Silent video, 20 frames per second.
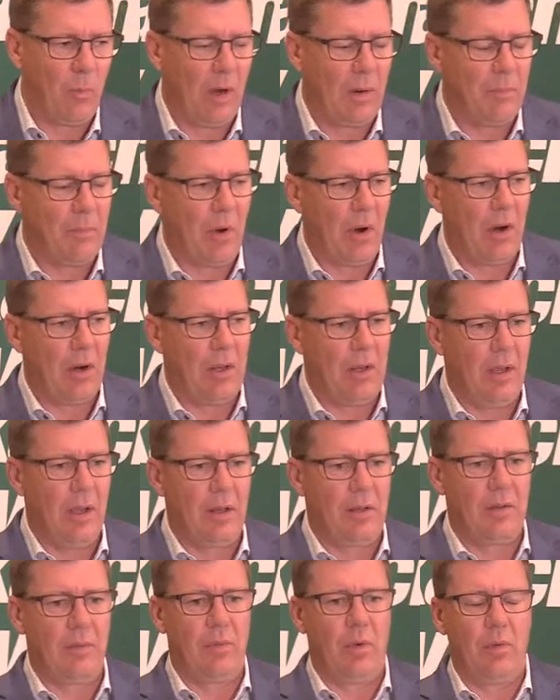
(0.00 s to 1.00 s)
one party
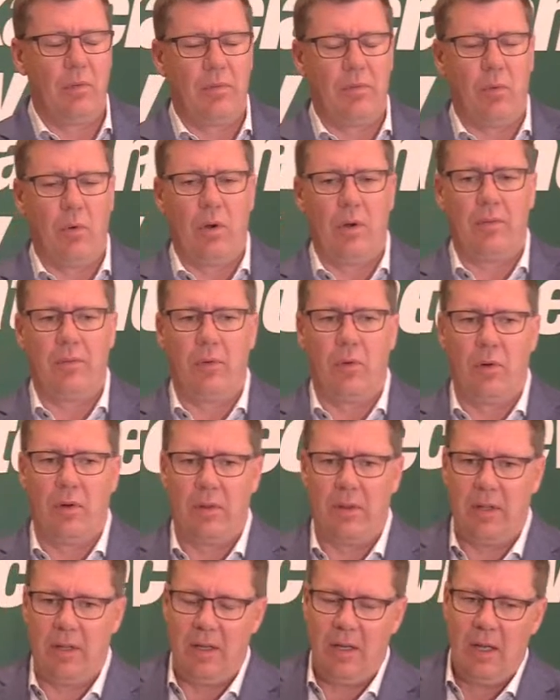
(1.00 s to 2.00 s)
to vote
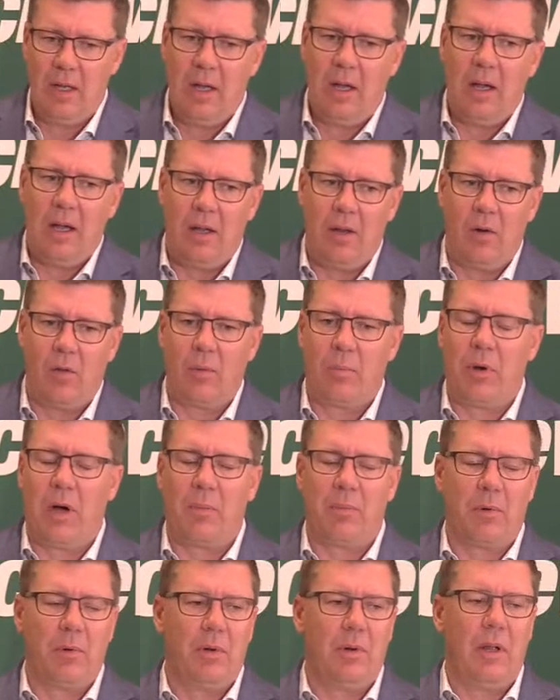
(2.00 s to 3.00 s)
for the the
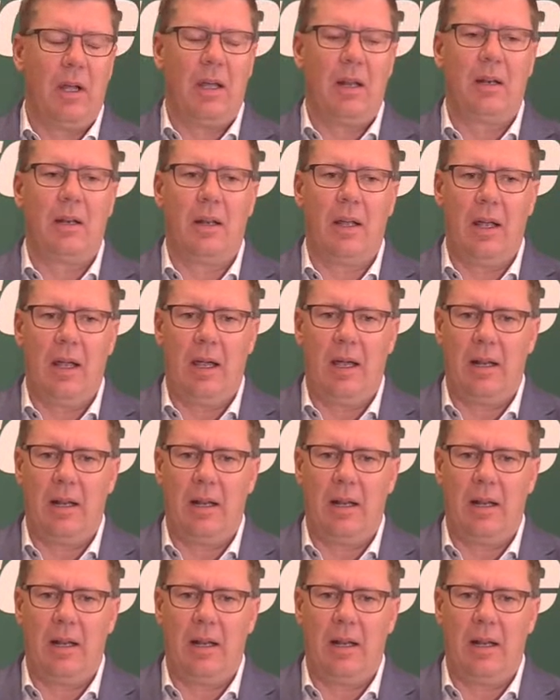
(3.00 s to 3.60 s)
proper and